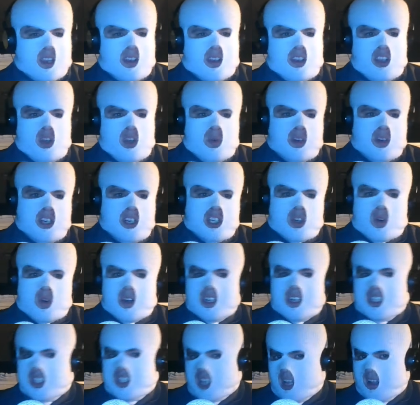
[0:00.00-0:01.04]
You enjoy
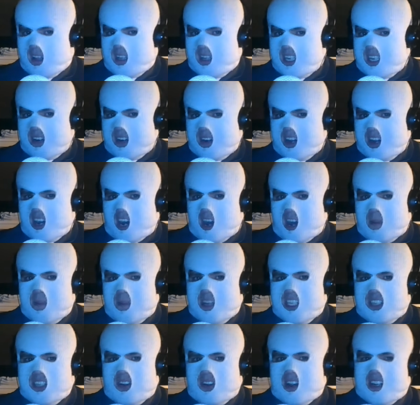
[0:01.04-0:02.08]
solitary
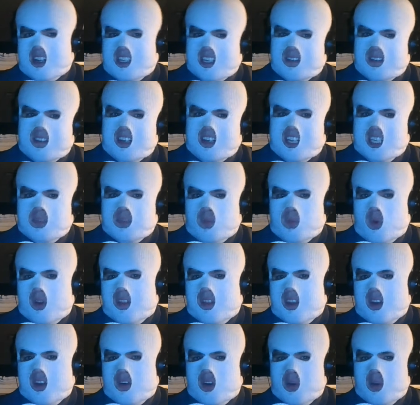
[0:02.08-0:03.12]
hobbies or activities more
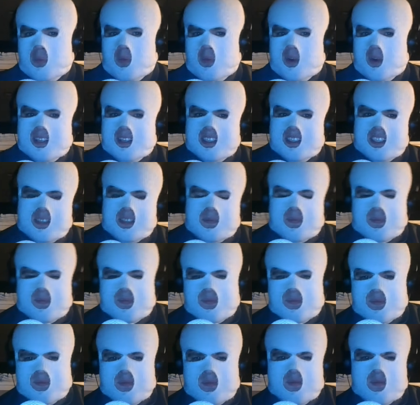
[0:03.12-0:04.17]
than group ones.
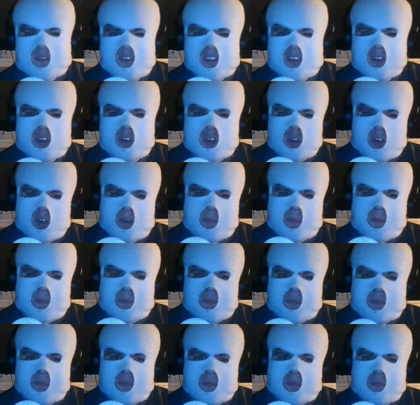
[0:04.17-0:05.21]
Neutral.
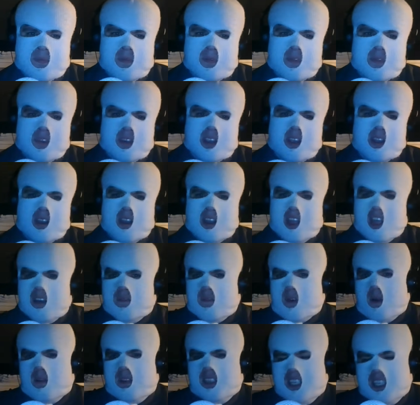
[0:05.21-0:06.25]
If
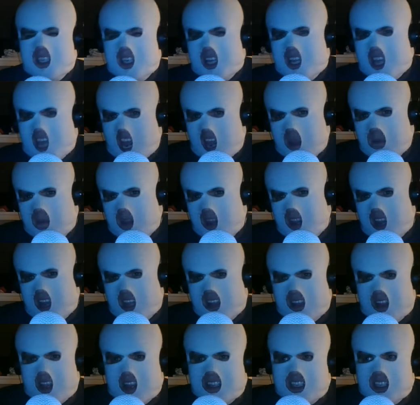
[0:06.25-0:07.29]
I was into gaming, I'd
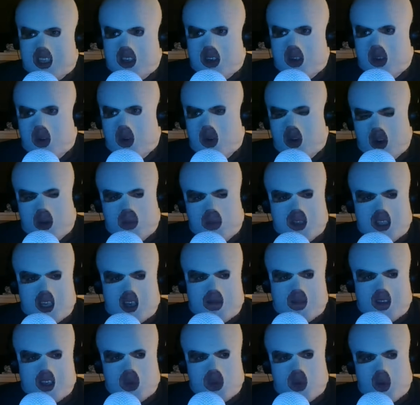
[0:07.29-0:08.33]
like to do group
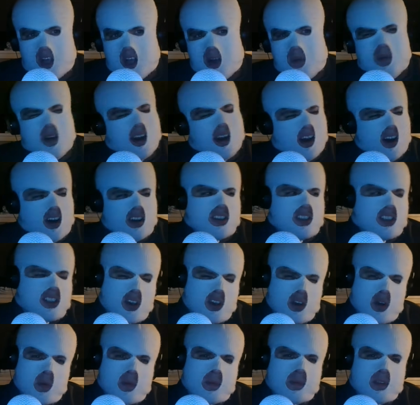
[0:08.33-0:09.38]
stuff as well, but
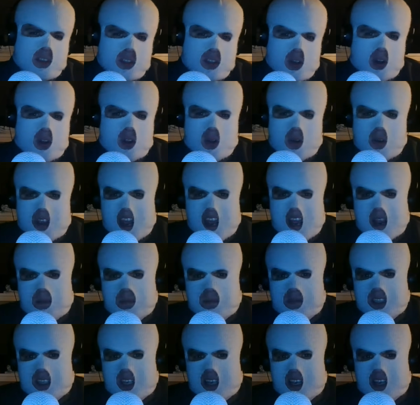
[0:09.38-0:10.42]
also solo
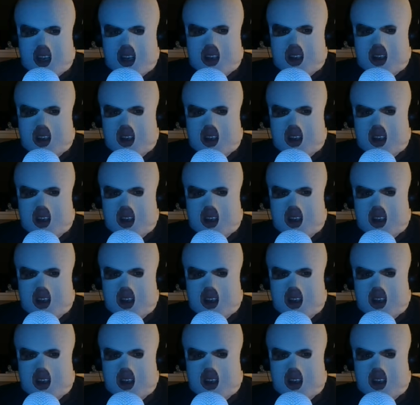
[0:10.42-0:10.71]
games like